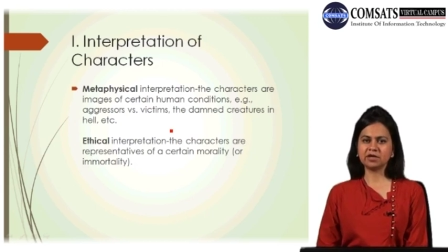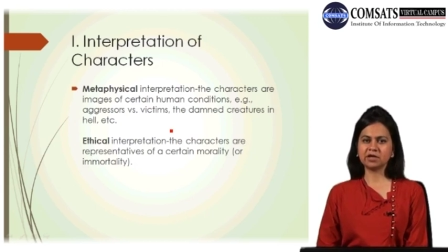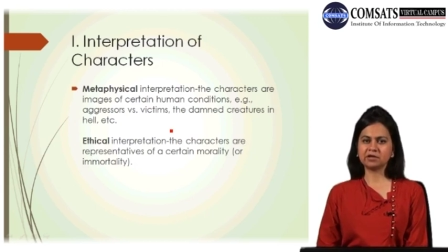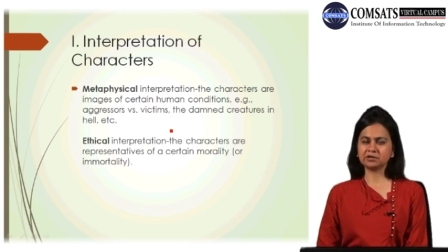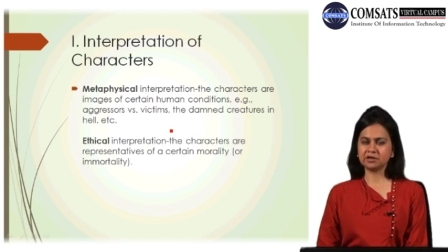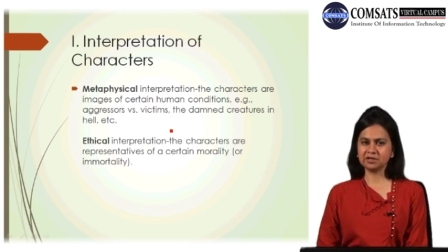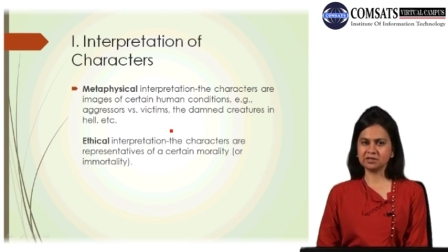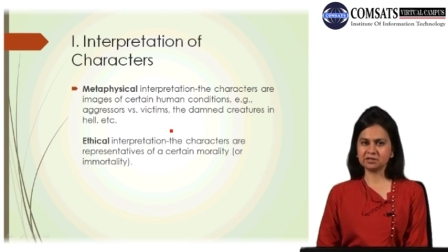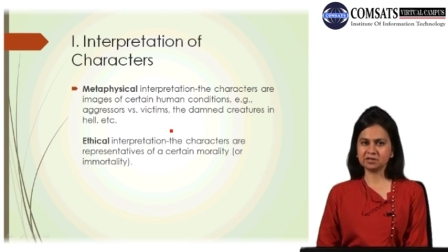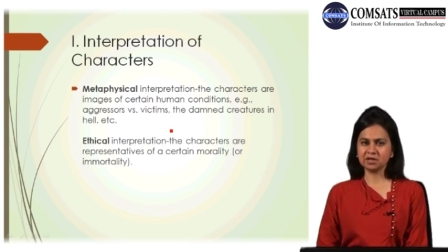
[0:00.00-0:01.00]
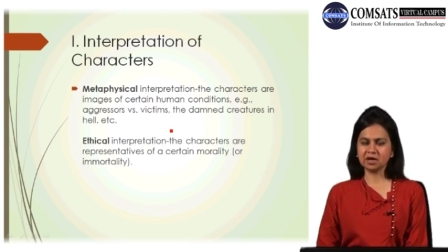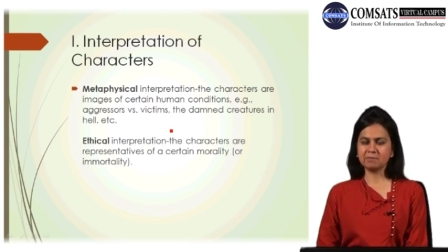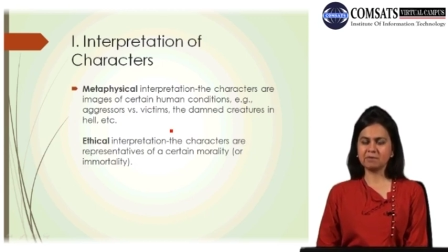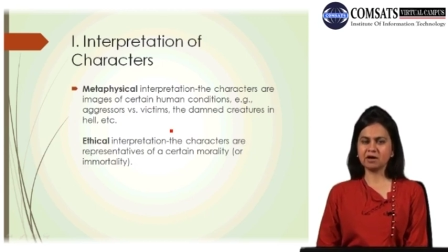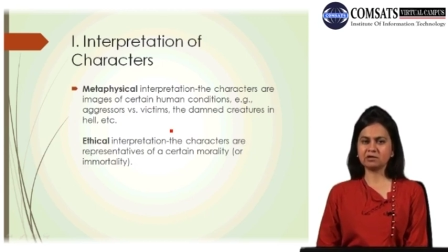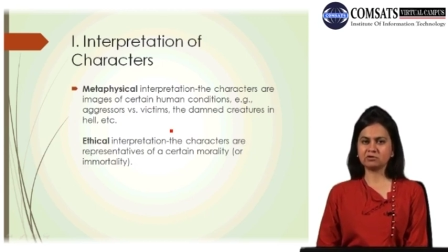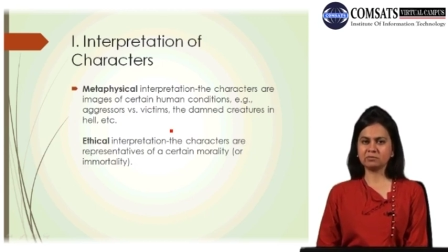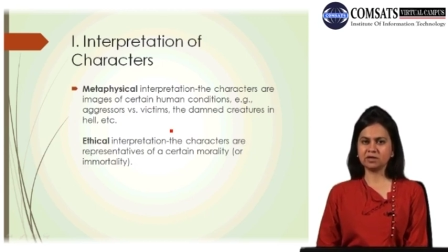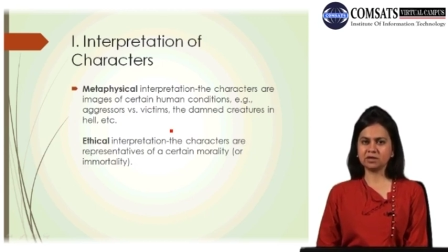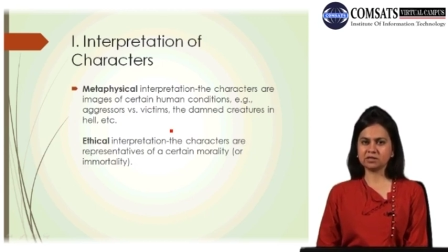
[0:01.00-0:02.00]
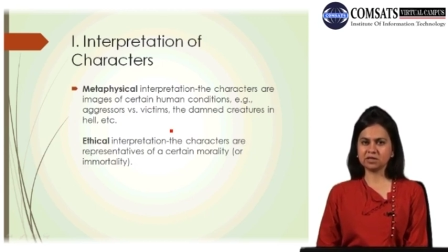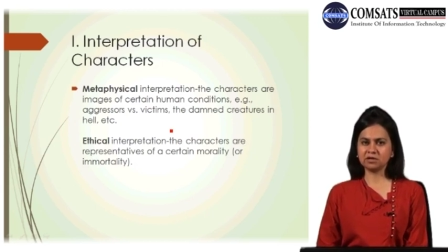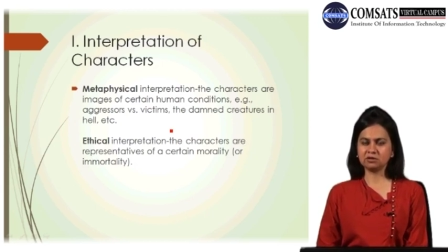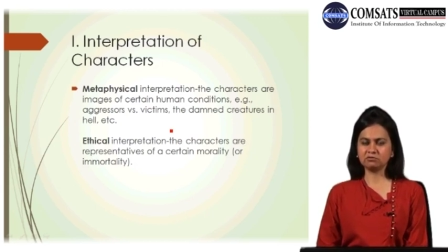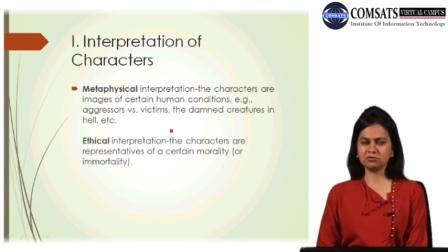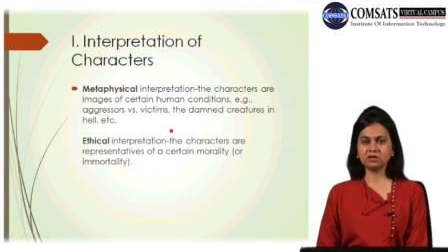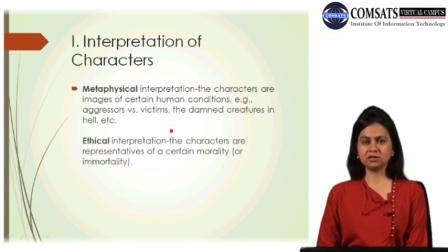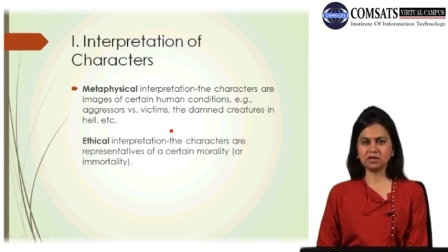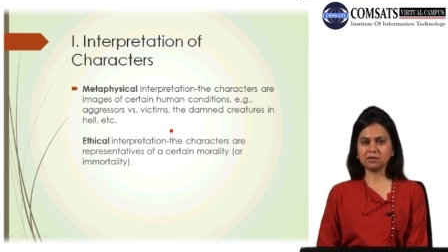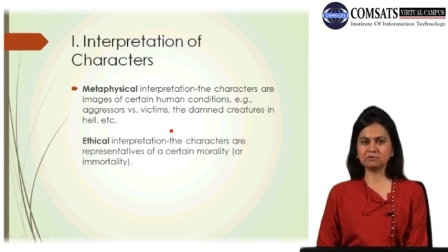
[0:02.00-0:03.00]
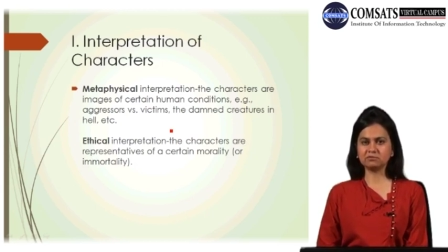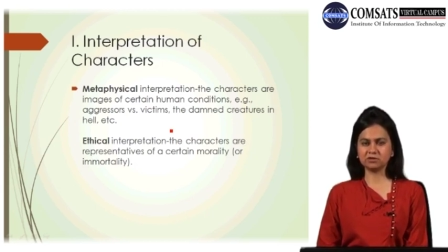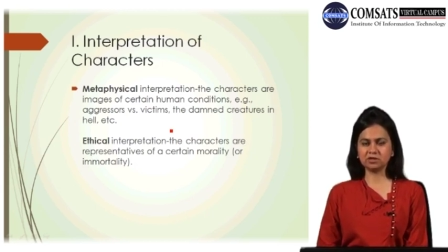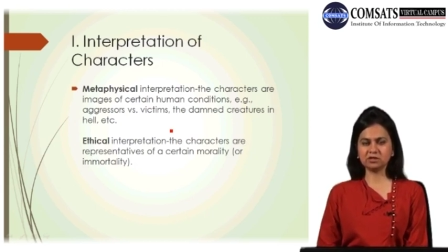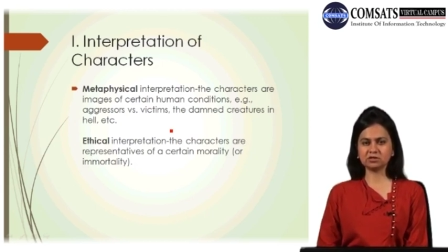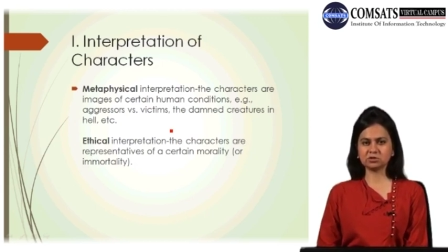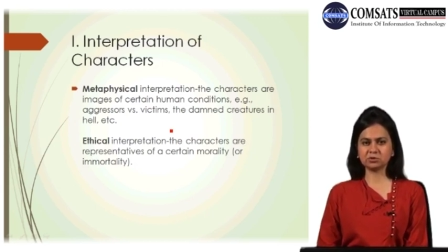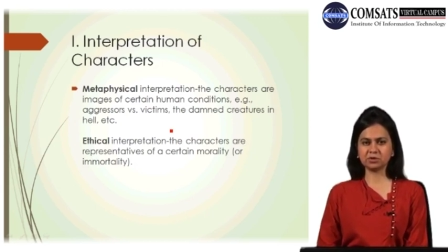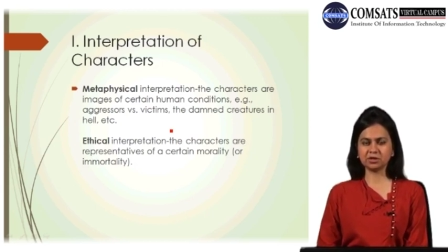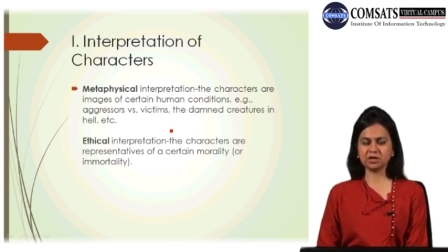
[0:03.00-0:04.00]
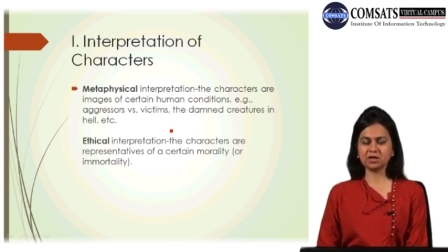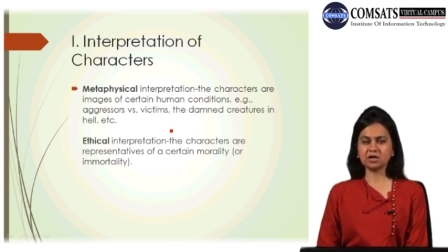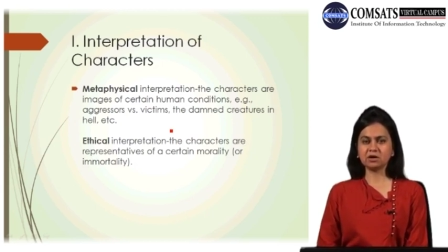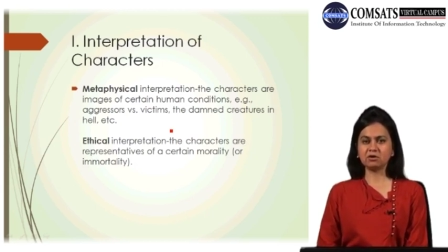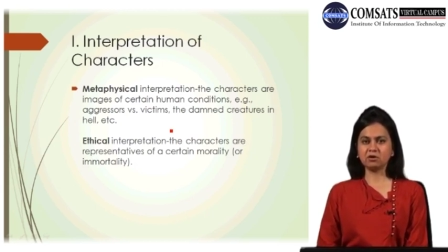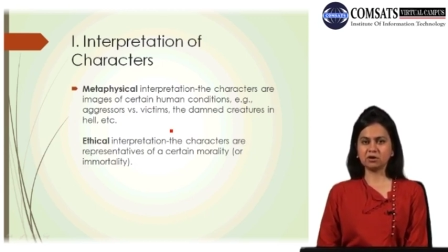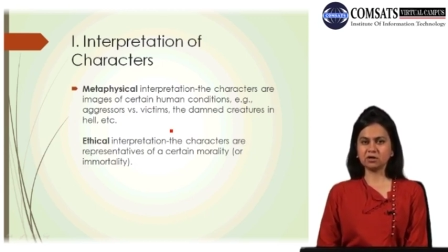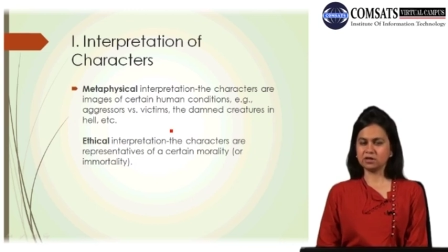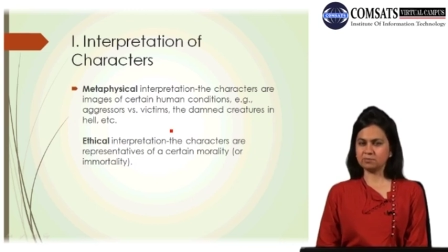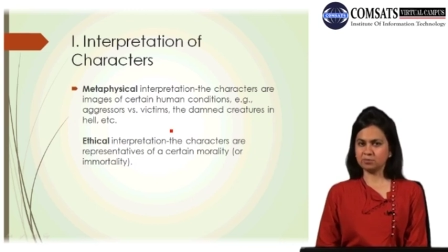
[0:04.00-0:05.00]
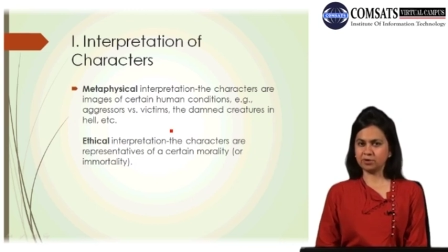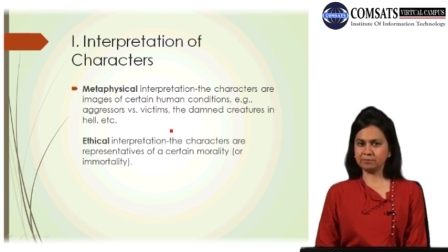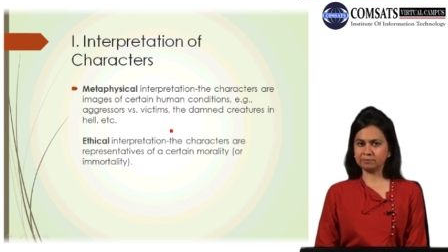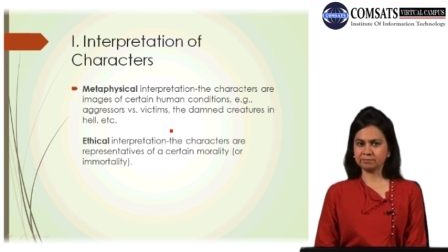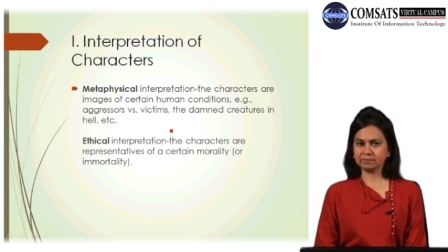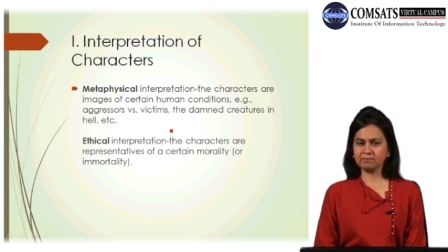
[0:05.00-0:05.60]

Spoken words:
of the character is, apart from the understanding of the theme of the story or a poem,